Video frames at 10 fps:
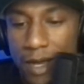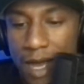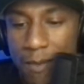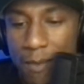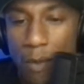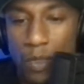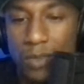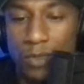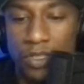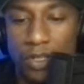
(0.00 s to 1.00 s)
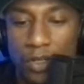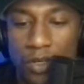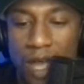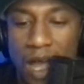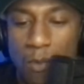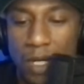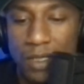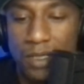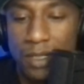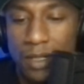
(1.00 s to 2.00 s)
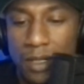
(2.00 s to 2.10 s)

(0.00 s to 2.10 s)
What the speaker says: I wish it would show you how much